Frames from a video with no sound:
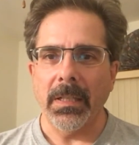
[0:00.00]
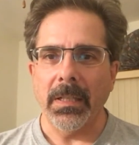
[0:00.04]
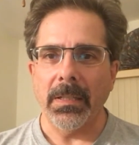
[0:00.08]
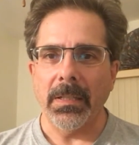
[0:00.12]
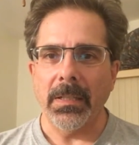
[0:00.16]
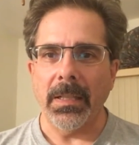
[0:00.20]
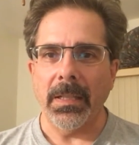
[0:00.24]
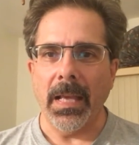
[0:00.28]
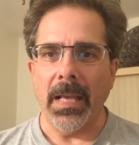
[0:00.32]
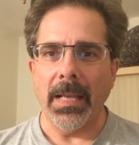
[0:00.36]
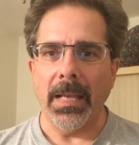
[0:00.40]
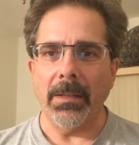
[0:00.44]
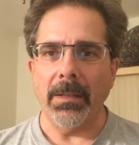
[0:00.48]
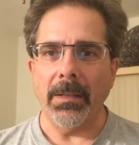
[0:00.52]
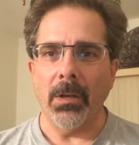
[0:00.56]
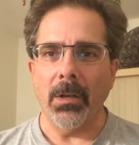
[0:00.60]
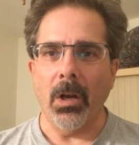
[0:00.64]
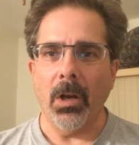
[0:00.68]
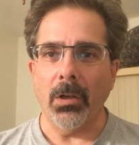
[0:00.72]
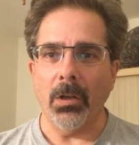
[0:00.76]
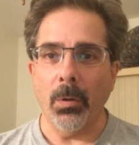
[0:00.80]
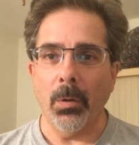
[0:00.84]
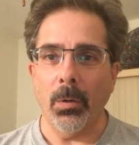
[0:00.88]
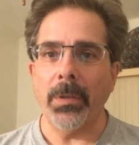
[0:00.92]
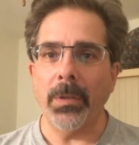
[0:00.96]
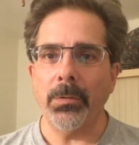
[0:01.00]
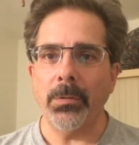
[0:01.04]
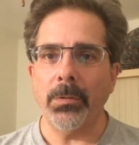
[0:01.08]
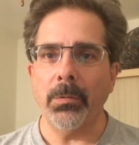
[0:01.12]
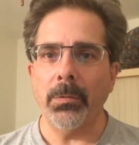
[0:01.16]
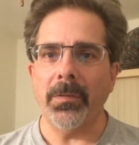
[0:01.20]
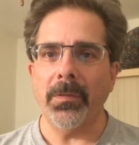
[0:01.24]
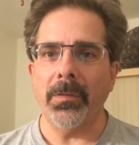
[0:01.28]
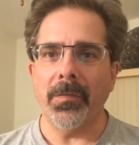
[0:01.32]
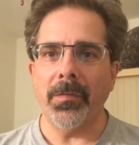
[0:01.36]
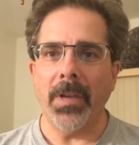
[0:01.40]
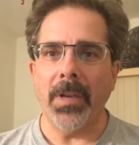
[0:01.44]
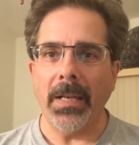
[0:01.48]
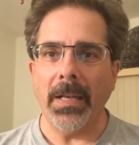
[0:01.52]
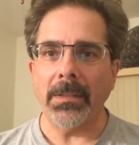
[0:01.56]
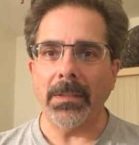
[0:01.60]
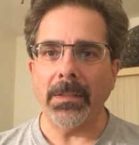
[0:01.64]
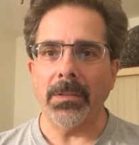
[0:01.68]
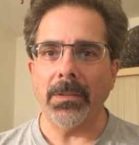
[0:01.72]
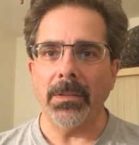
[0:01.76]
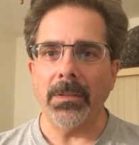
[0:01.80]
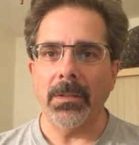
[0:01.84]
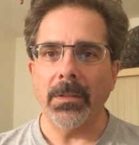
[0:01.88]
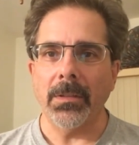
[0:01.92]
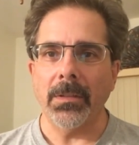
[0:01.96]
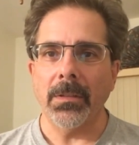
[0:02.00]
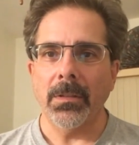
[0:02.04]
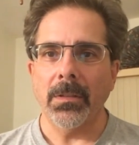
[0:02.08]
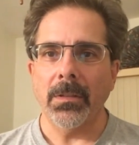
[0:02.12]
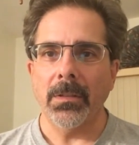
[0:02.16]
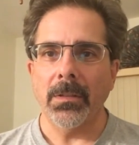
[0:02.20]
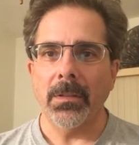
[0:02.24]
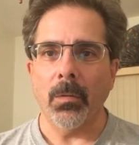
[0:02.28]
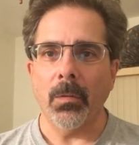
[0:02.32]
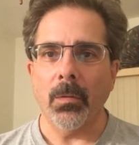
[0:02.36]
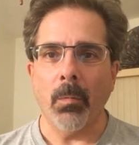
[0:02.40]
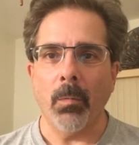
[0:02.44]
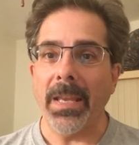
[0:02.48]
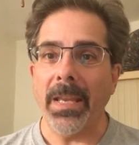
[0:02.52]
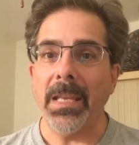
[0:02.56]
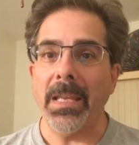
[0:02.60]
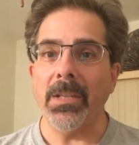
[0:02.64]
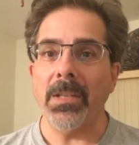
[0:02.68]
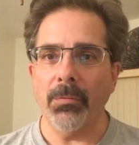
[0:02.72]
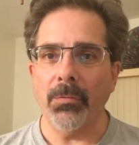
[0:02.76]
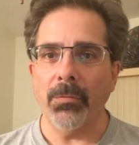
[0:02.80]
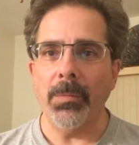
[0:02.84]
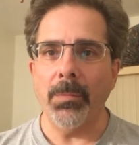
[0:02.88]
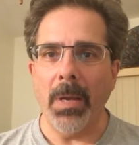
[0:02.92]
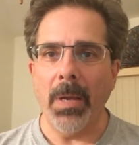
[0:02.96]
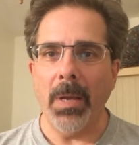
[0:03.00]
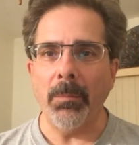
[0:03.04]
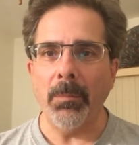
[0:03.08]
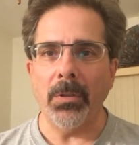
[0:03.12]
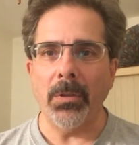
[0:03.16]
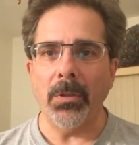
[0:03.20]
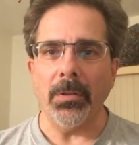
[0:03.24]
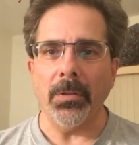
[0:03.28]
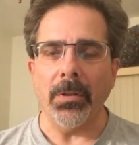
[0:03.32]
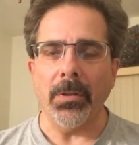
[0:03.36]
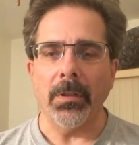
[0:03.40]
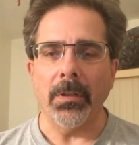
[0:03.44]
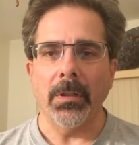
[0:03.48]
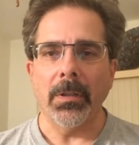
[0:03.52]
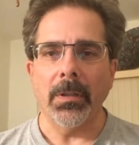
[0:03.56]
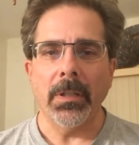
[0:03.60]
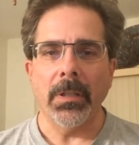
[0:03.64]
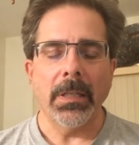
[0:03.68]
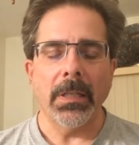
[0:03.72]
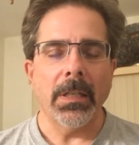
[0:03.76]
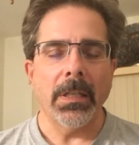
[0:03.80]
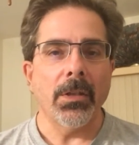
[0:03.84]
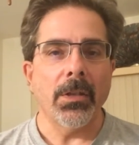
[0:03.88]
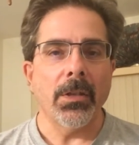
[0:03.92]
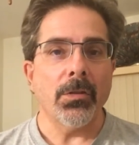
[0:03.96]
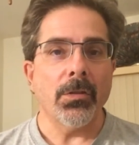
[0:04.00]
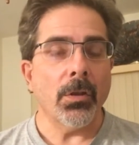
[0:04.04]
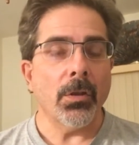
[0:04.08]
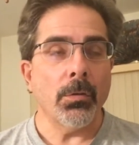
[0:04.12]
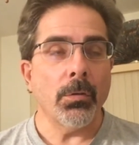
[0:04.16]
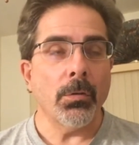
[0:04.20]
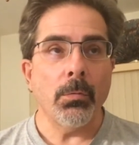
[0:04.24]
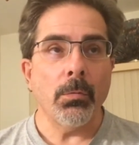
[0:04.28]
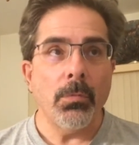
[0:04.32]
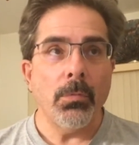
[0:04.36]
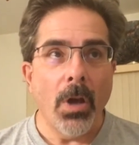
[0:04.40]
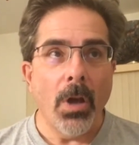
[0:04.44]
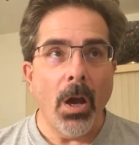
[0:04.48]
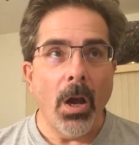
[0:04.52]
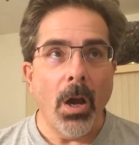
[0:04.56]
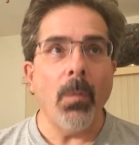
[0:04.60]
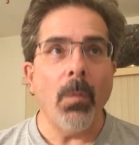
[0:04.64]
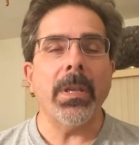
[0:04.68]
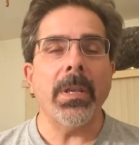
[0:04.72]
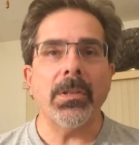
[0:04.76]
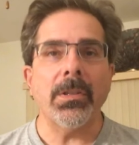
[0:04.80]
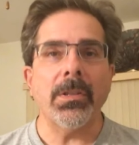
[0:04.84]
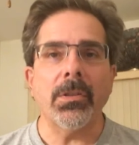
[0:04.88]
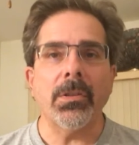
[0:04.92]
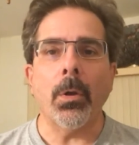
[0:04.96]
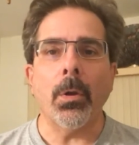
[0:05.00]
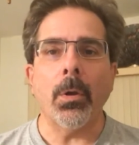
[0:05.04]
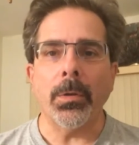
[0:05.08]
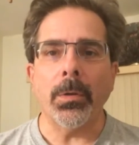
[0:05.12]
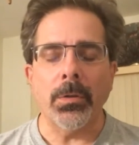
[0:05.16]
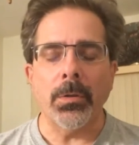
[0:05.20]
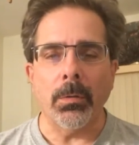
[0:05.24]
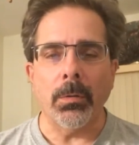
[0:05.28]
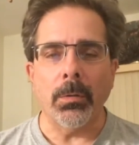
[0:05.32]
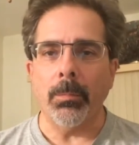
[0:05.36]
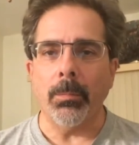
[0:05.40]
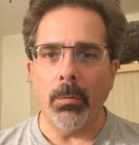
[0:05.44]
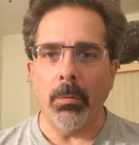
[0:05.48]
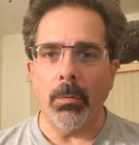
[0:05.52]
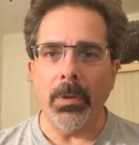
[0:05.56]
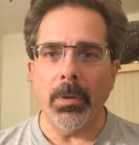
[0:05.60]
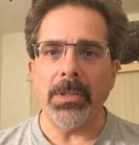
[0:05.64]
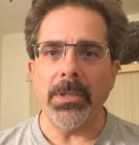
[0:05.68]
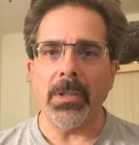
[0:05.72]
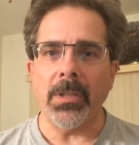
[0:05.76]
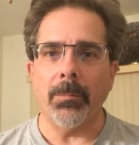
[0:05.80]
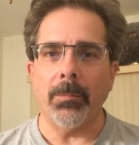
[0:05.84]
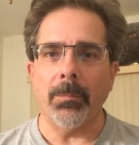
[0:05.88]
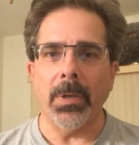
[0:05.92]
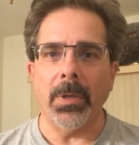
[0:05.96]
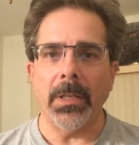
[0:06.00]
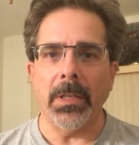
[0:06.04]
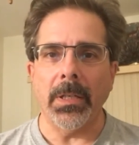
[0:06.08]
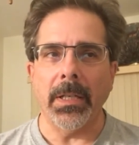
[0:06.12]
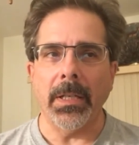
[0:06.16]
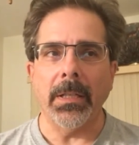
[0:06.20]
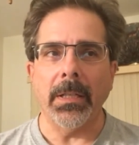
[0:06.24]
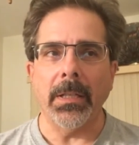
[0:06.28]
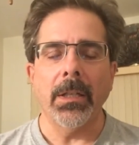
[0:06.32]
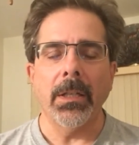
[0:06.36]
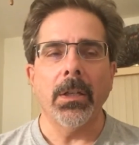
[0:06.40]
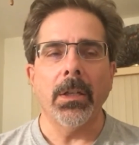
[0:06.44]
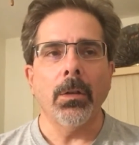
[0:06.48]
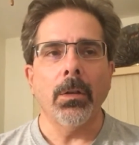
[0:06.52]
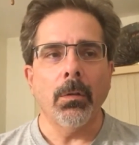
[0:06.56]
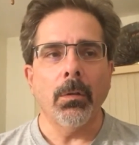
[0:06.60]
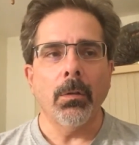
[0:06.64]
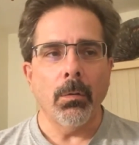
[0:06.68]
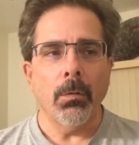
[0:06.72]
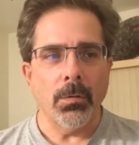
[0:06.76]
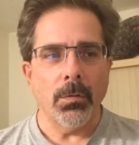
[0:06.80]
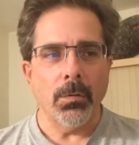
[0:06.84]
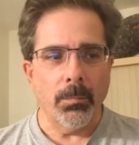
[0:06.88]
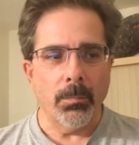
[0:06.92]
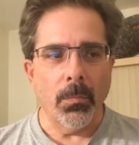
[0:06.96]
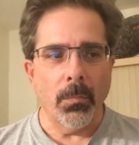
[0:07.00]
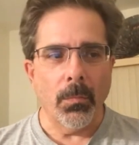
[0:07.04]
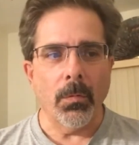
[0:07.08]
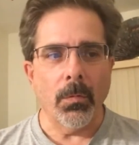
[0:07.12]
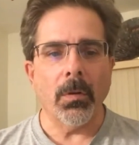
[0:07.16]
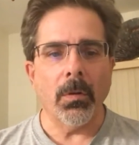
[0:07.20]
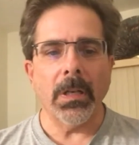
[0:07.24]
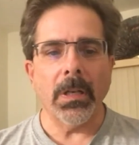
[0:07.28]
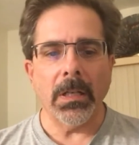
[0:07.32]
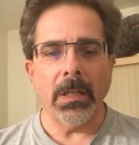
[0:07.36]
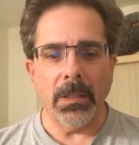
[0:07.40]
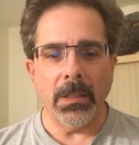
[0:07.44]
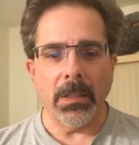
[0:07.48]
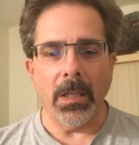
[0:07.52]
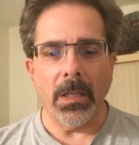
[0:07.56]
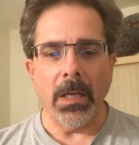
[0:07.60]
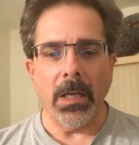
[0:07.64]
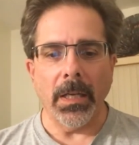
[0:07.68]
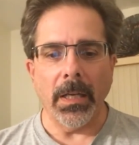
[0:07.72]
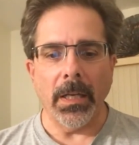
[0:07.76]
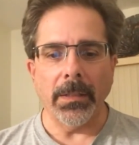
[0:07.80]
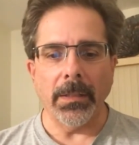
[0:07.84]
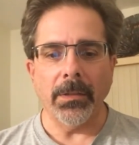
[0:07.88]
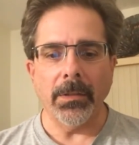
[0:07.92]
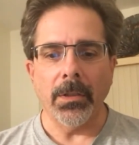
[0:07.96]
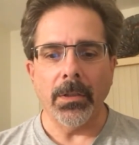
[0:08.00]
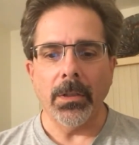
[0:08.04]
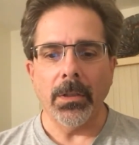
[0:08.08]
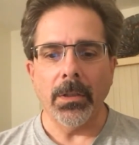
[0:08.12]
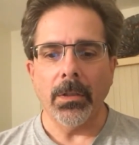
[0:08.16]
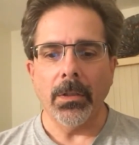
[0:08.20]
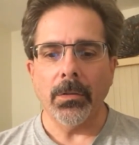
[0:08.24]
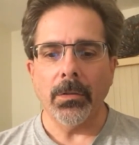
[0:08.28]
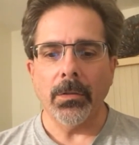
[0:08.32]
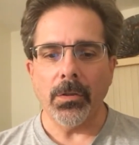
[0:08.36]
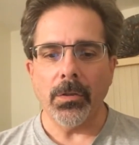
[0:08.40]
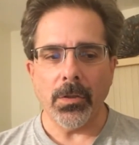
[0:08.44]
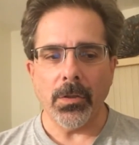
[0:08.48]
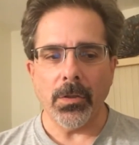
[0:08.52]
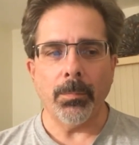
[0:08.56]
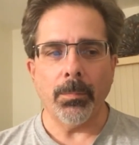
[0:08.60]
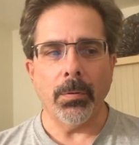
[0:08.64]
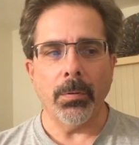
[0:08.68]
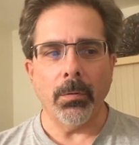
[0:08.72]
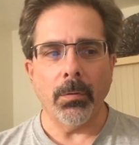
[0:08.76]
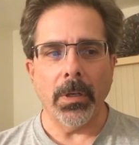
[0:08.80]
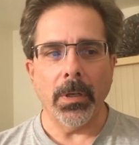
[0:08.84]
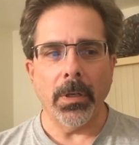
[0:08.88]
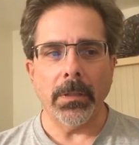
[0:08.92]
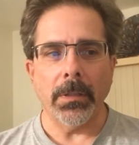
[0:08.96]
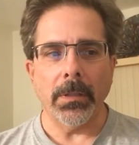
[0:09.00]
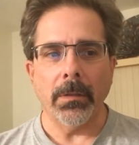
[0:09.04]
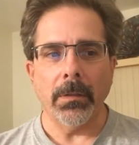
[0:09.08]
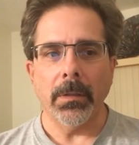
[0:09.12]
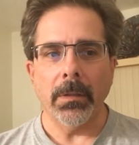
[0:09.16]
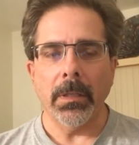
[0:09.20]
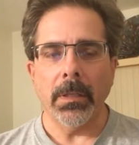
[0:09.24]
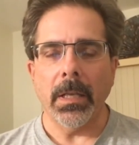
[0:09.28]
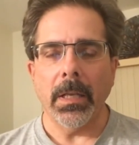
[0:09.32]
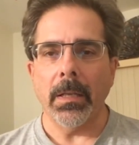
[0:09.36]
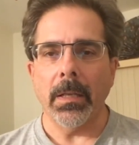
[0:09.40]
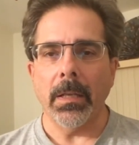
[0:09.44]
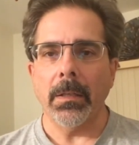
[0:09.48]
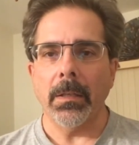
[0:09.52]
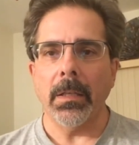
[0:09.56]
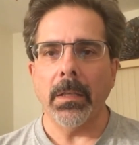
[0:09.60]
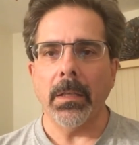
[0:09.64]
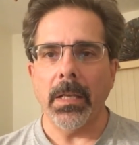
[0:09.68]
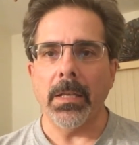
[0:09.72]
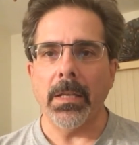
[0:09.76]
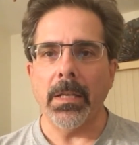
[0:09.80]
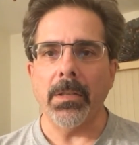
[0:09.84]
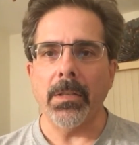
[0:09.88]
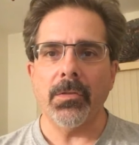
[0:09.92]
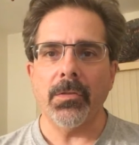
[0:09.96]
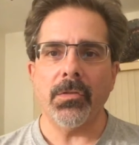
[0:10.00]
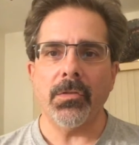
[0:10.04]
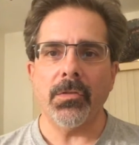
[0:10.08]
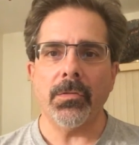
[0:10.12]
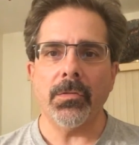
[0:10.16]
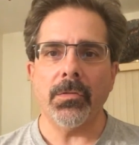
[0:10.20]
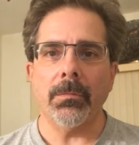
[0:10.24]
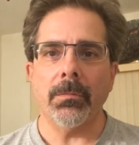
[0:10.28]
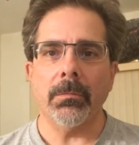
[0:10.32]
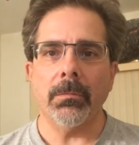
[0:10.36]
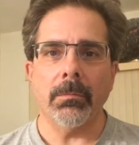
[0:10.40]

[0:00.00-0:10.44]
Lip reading: that are going to affect the way he's remembered. So he's going to appoint somebody who's more inclined to support his